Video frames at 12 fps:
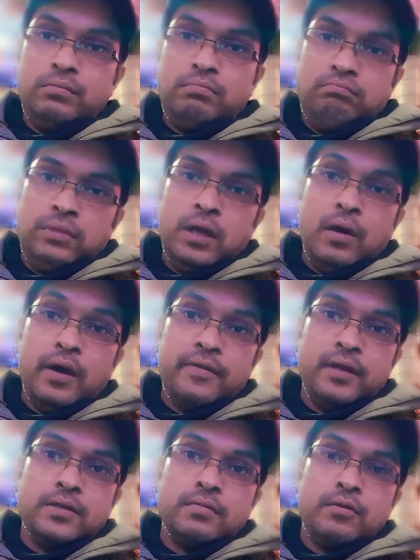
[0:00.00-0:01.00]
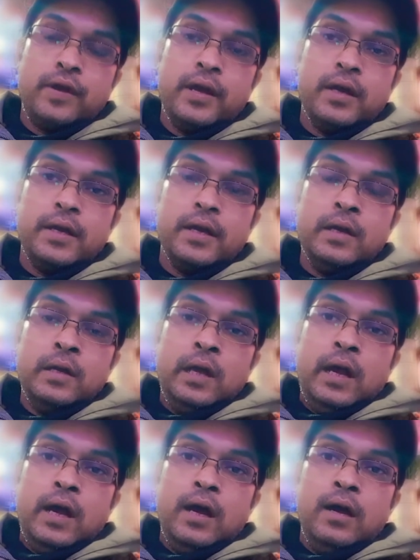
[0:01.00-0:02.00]
I think it's a great idea.
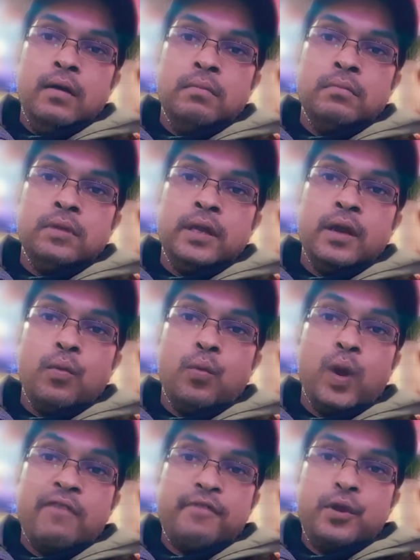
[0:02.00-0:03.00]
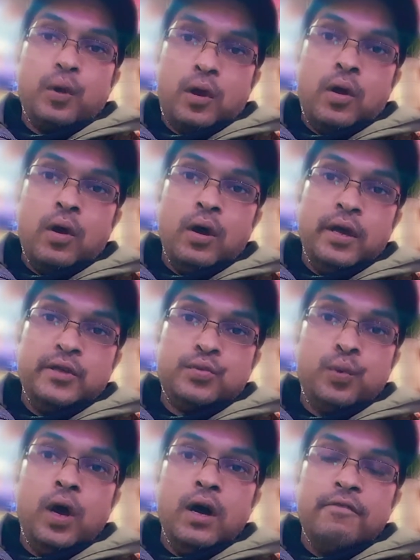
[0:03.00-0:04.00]
Whatever your car is
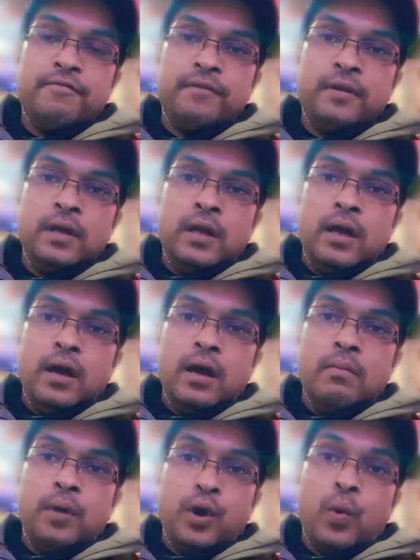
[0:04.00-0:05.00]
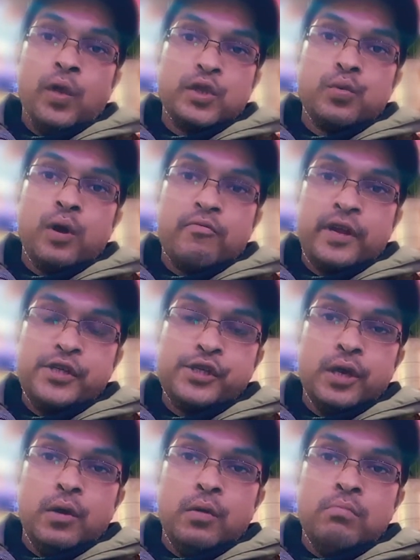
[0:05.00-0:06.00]
worth on a one-to-one
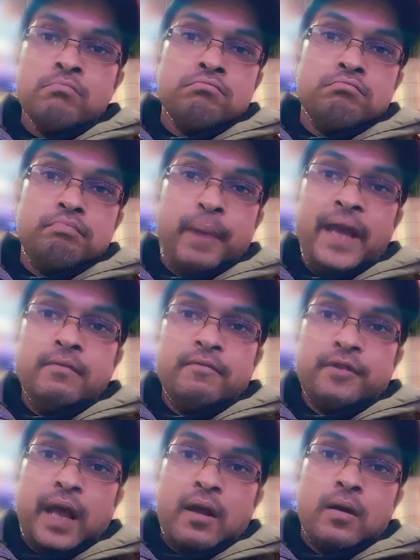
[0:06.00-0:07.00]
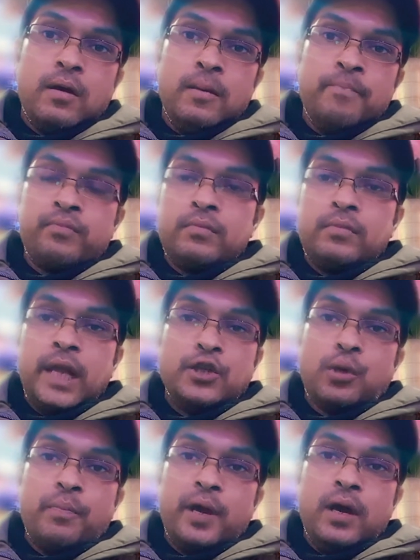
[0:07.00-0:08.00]
ratio, pay them for that car. They'll
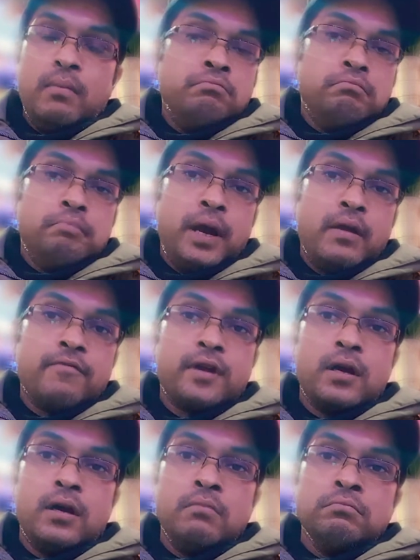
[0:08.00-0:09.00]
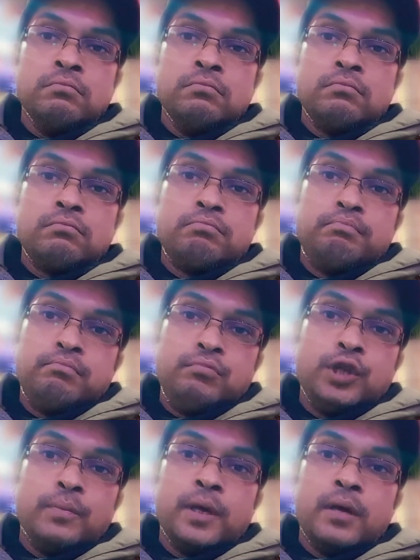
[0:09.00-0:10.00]
top it up, buy another car,
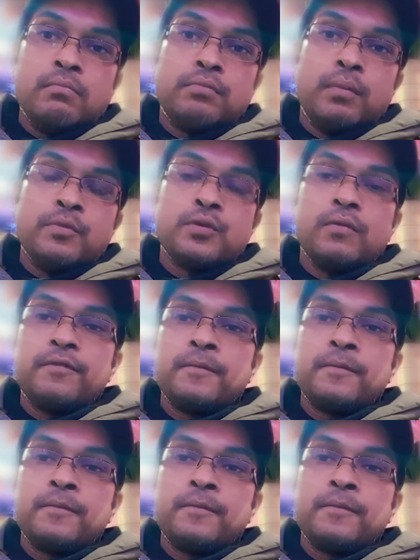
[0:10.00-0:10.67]
job done, problem solved.